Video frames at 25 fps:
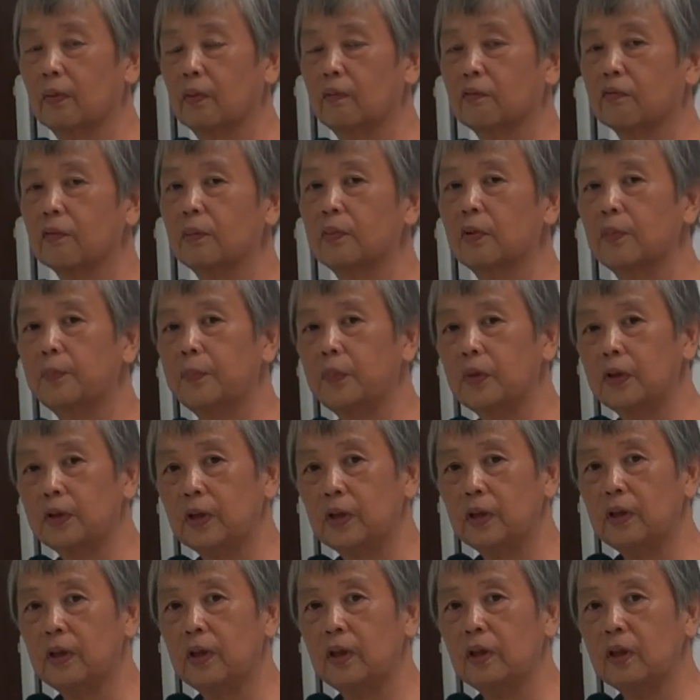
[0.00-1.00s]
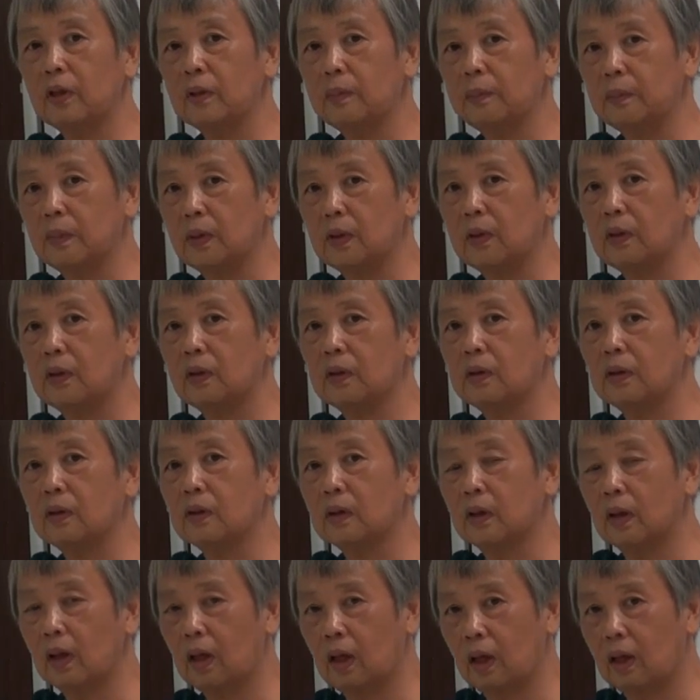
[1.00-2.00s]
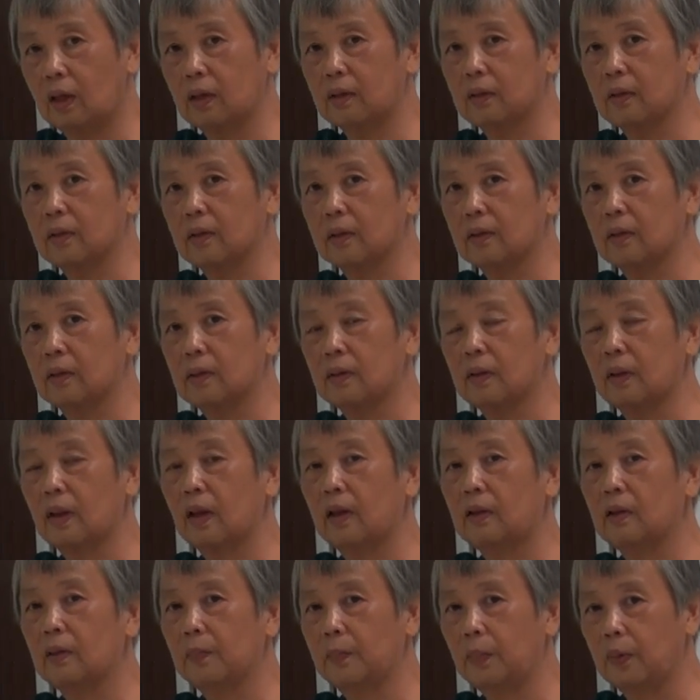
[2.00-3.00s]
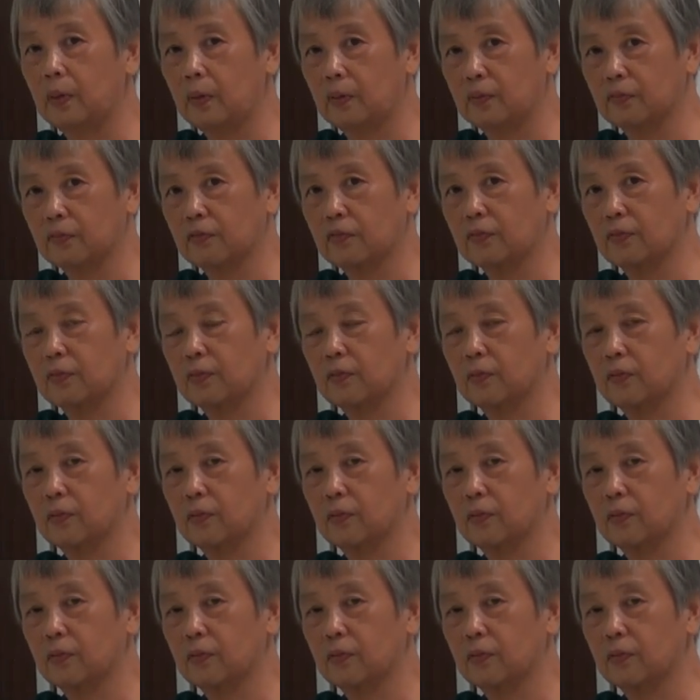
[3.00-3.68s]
from the beginning, middle, end, and the pause.